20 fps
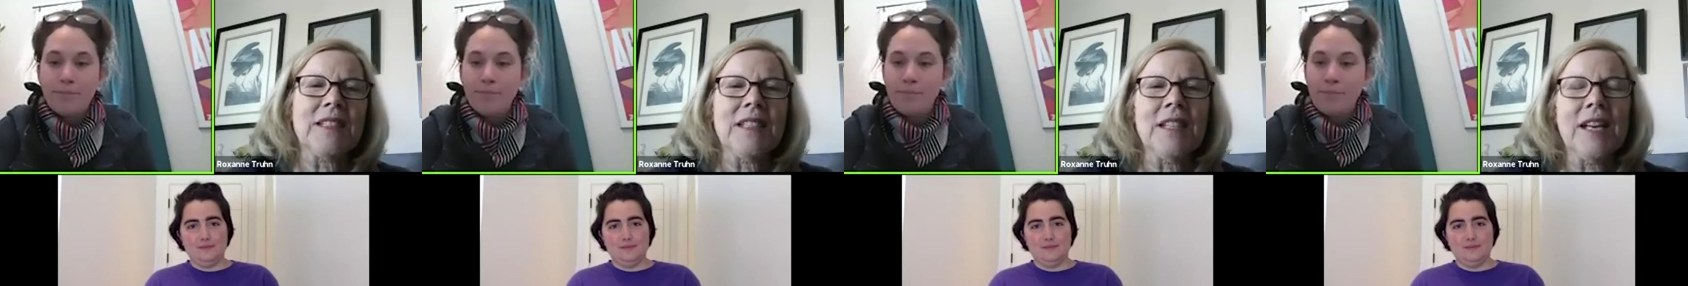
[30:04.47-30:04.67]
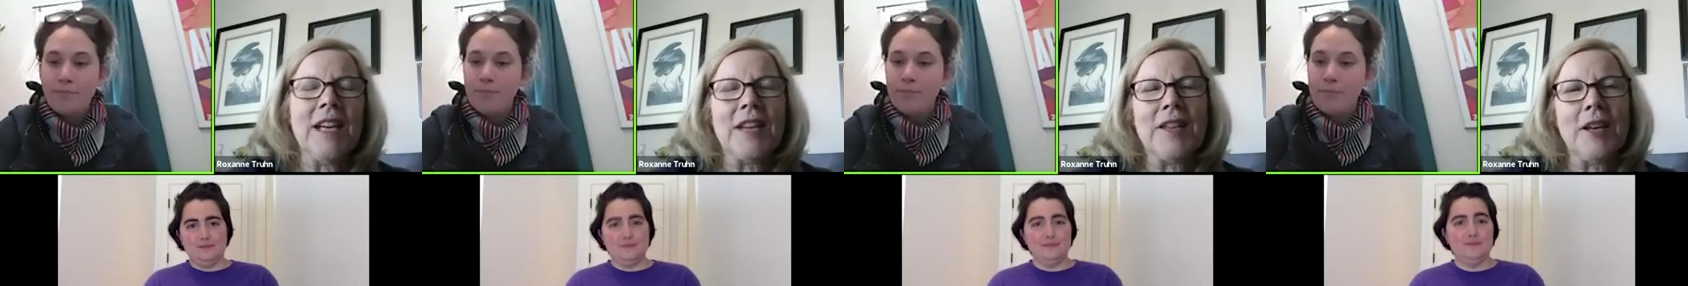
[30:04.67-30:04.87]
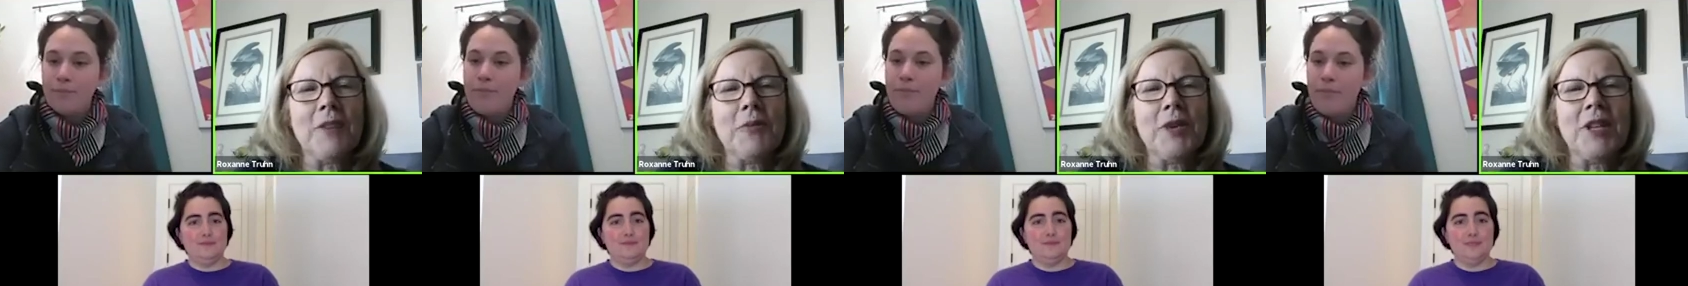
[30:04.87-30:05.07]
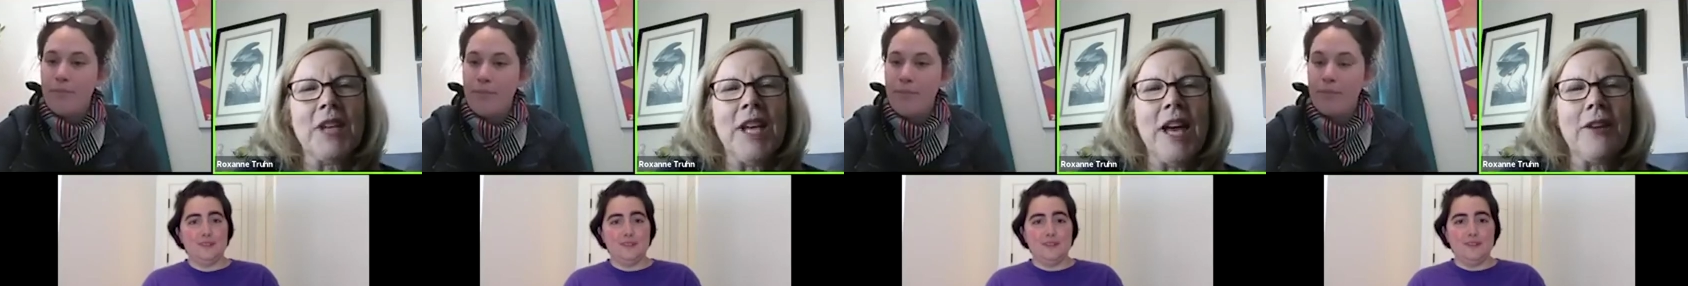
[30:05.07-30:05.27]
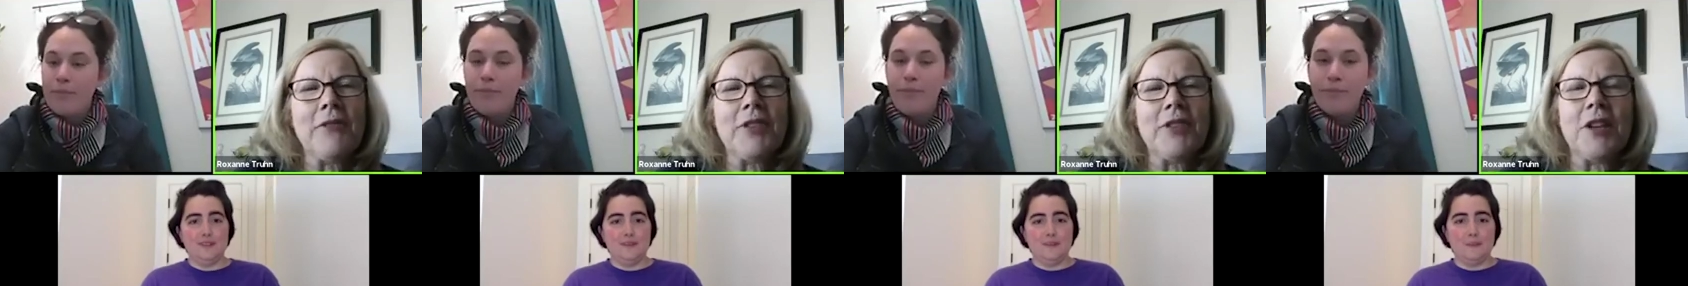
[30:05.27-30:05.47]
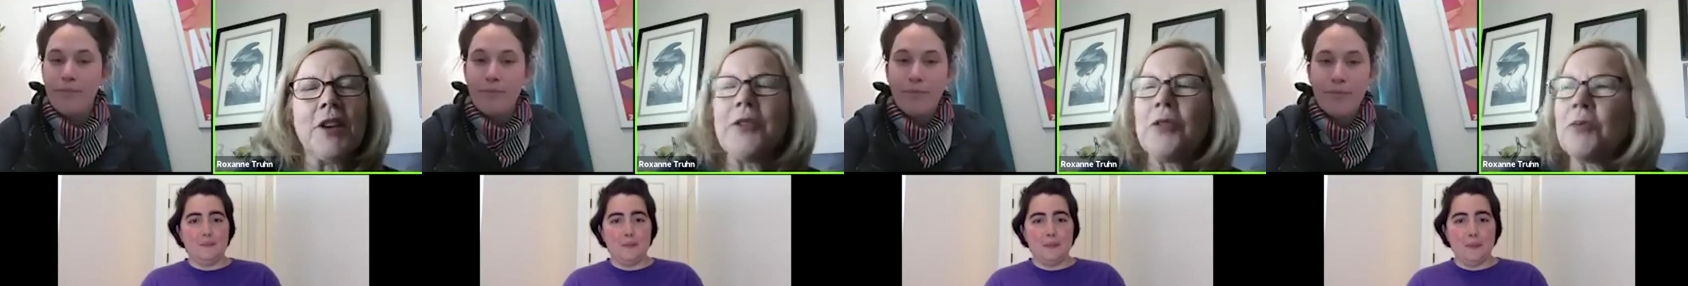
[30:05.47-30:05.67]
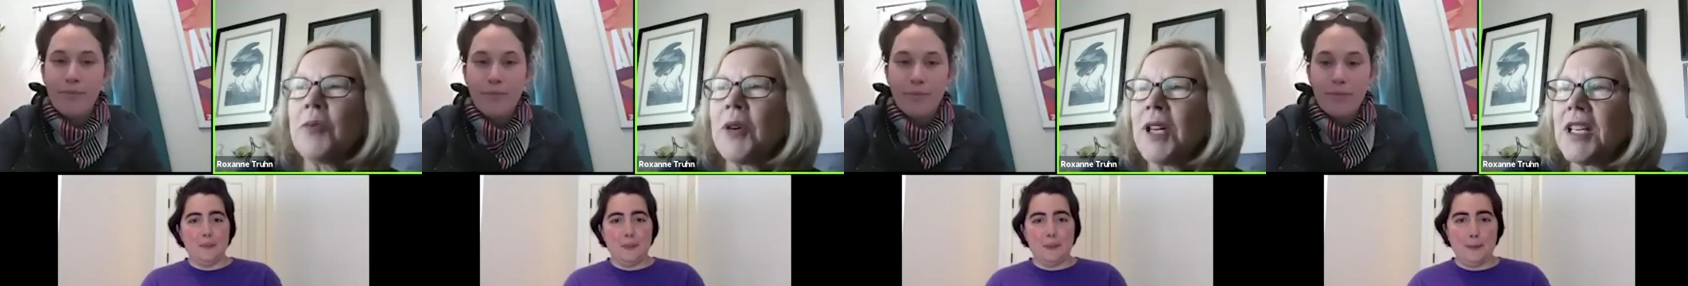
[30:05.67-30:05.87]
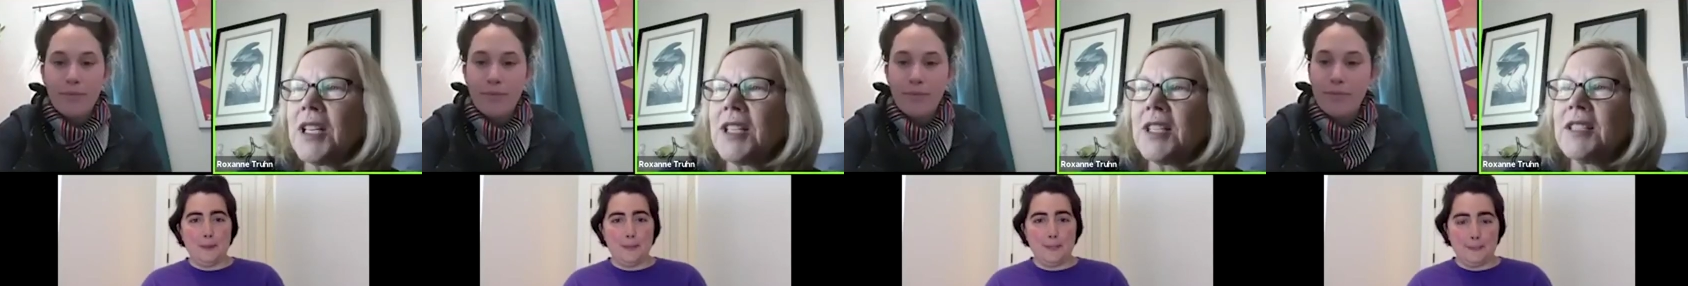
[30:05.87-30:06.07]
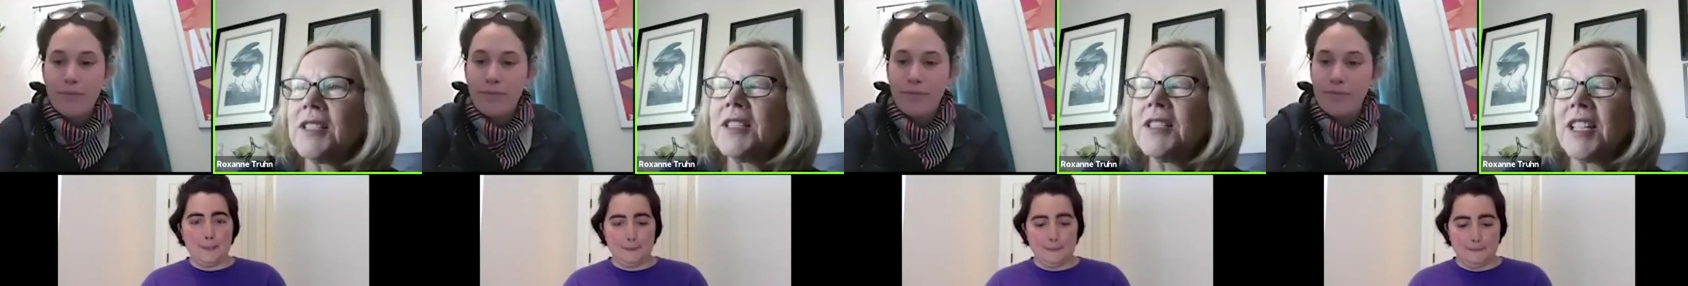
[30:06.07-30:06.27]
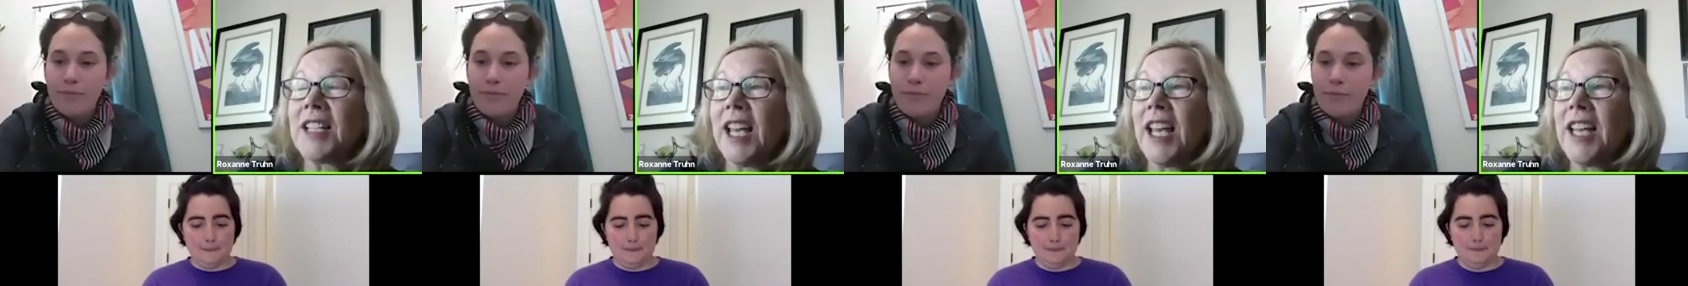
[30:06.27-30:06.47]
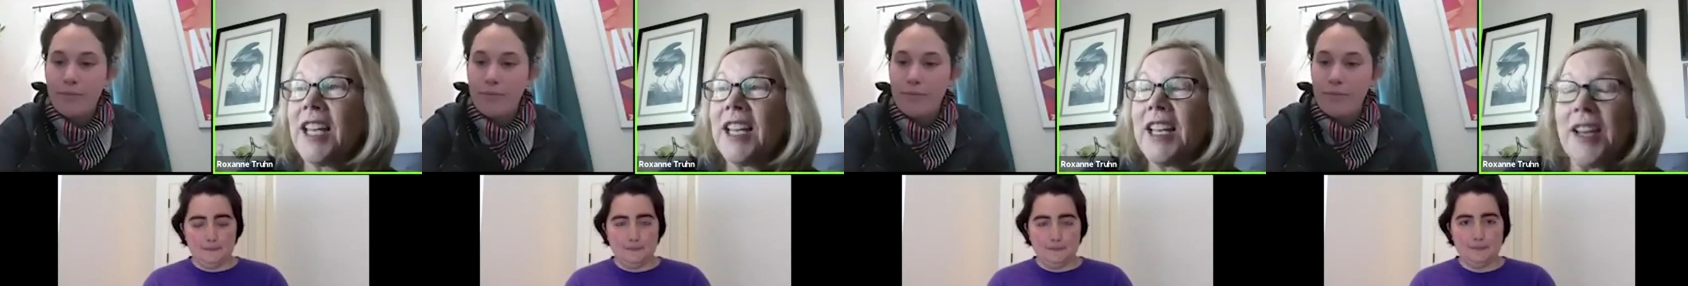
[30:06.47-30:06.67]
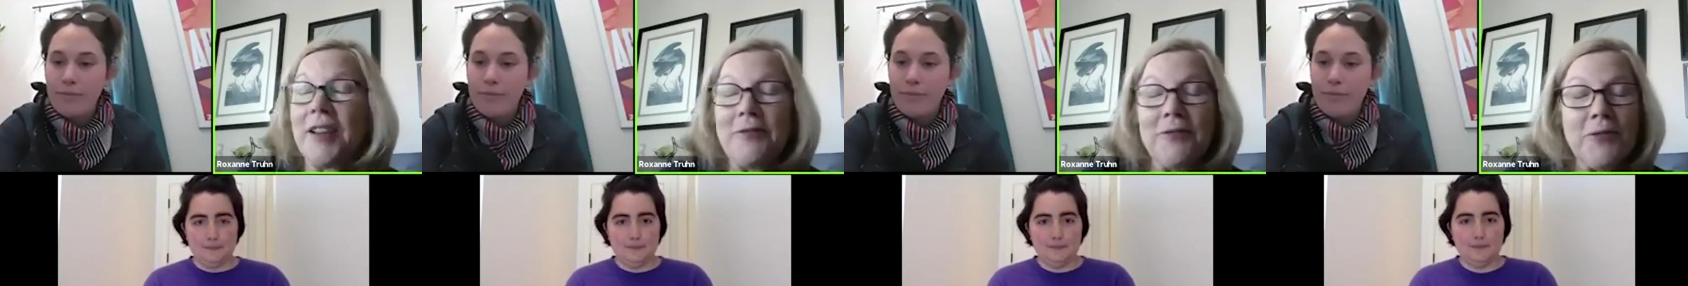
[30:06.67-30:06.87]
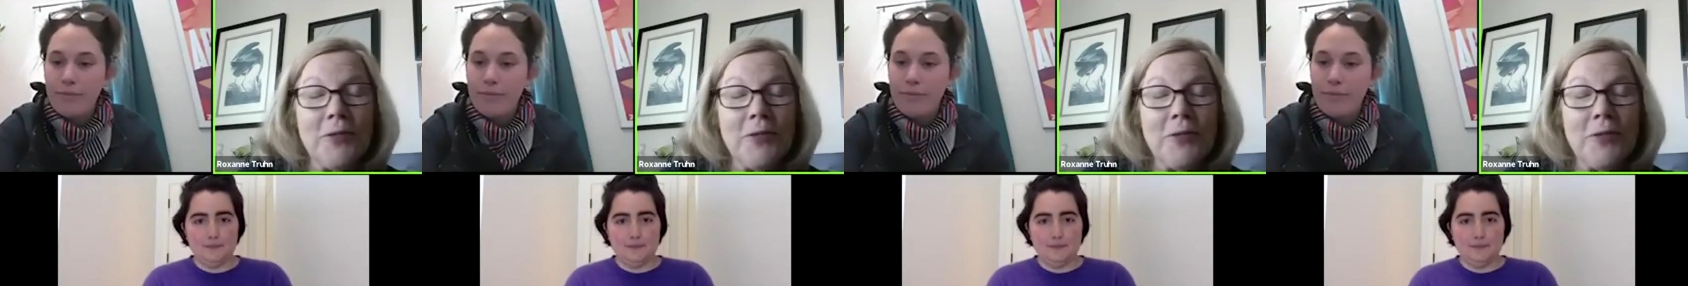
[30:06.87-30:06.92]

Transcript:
Speaker 1: And then we have another one today at